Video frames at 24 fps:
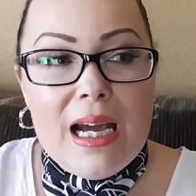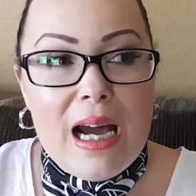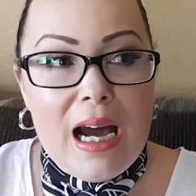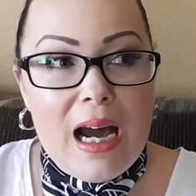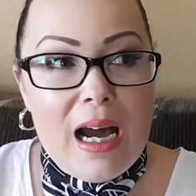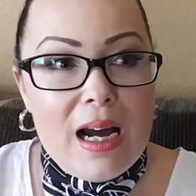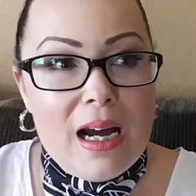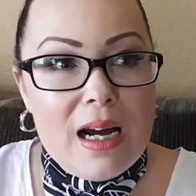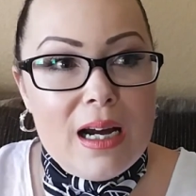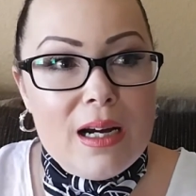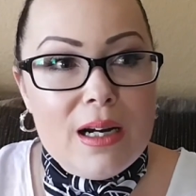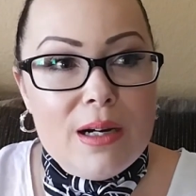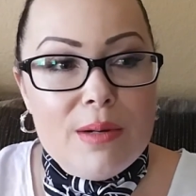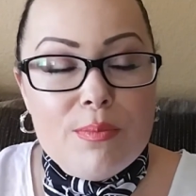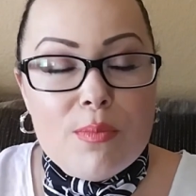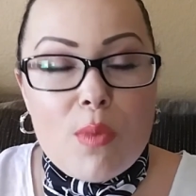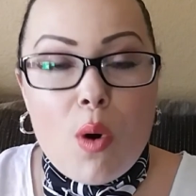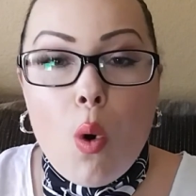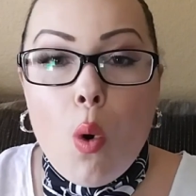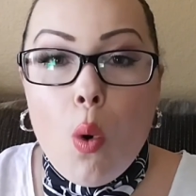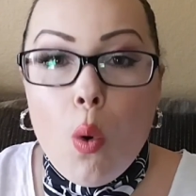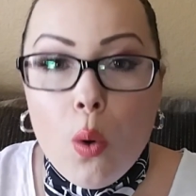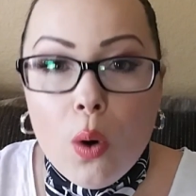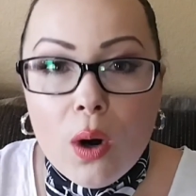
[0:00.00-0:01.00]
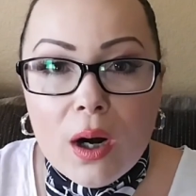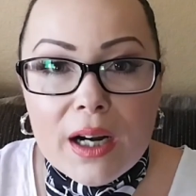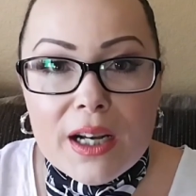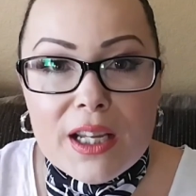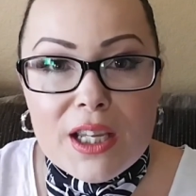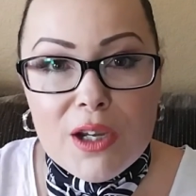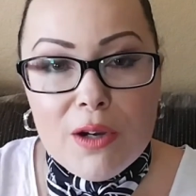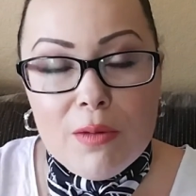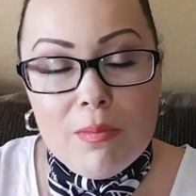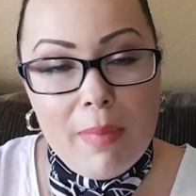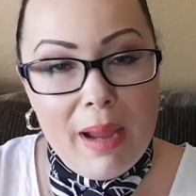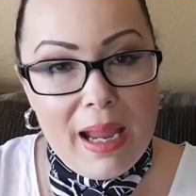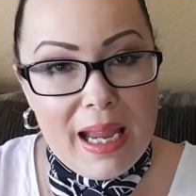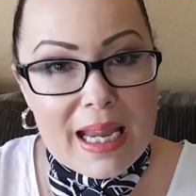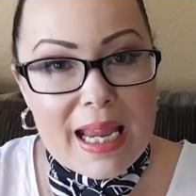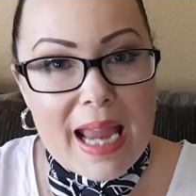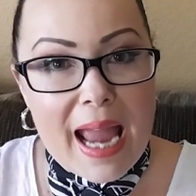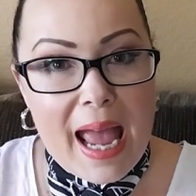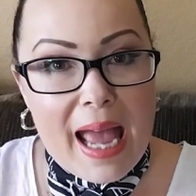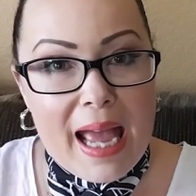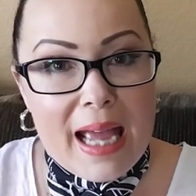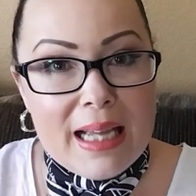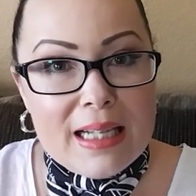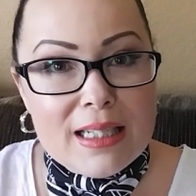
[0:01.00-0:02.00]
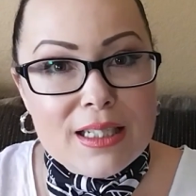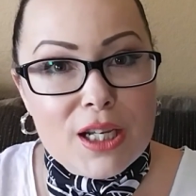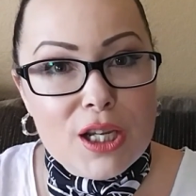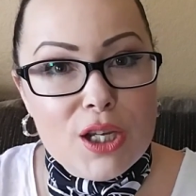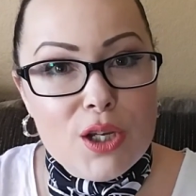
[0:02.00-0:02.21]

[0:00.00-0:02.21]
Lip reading: or you may get